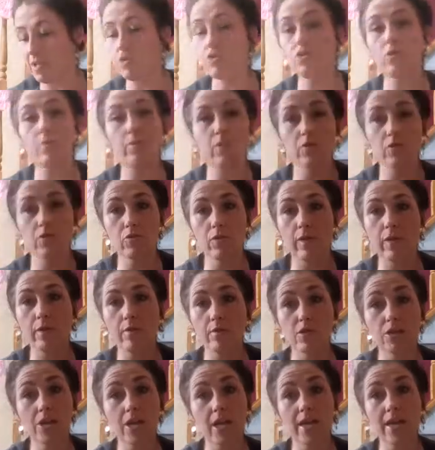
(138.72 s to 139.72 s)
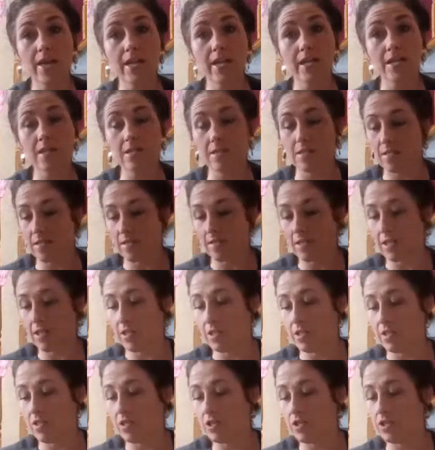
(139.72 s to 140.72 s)
double crochets,
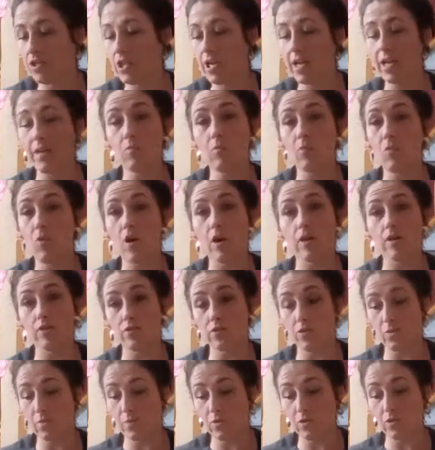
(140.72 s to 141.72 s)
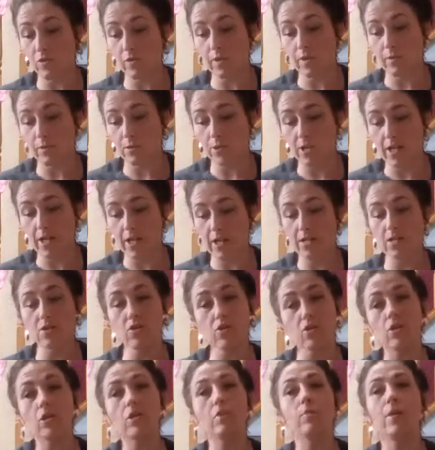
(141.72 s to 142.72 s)
chain 1 double crochets
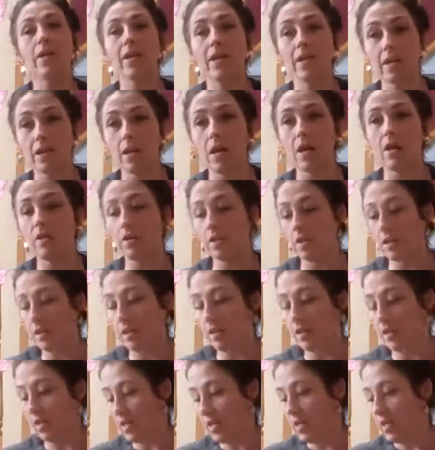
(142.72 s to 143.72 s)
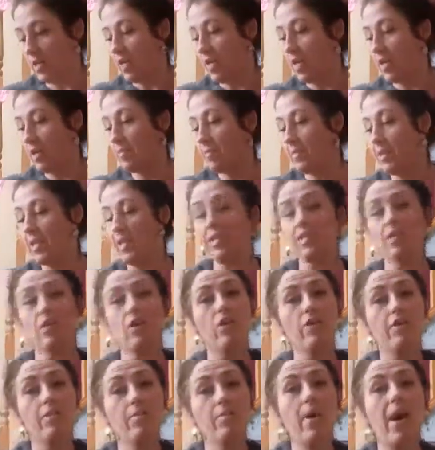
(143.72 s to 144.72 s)
all the way along. And then I
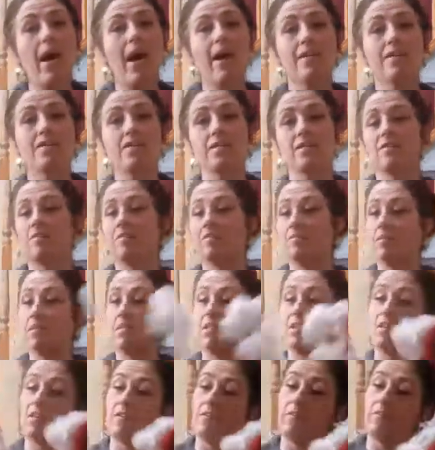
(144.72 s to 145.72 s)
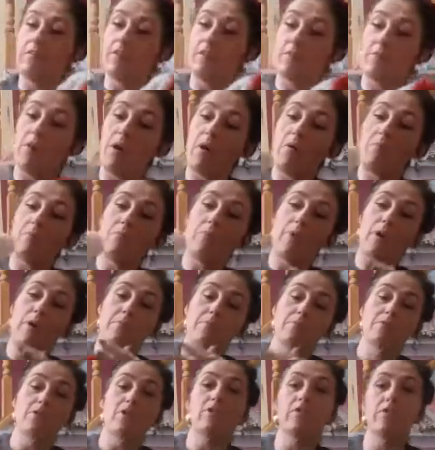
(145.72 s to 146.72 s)
got the pattern for the
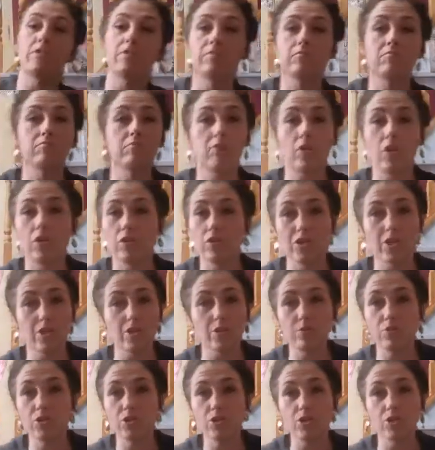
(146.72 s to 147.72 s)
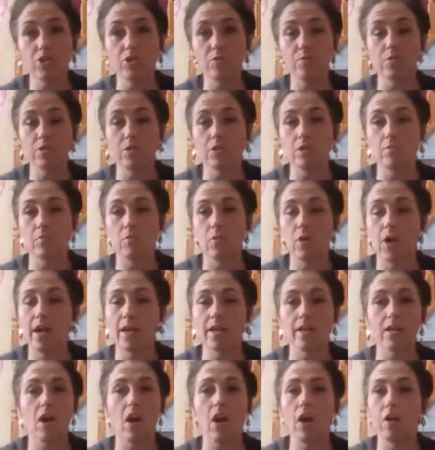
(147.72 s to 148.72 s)
pom-poms on YouTube somewhere.
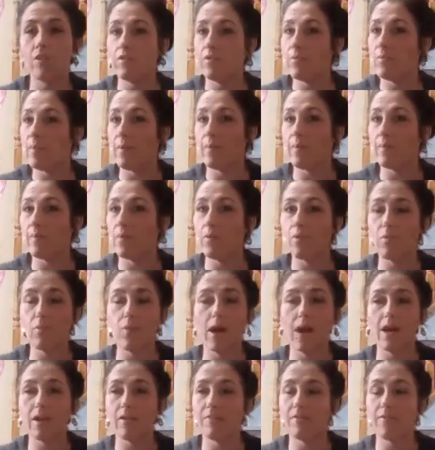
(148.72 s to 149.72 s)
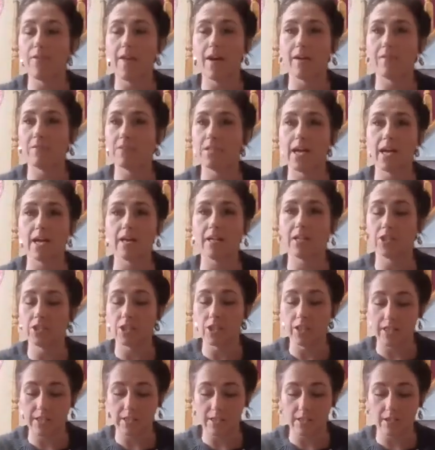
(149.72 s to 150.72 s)
I can't remember where I found it
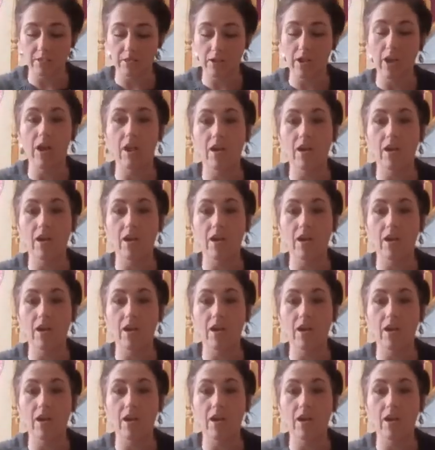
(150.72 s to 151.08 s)
actually, so I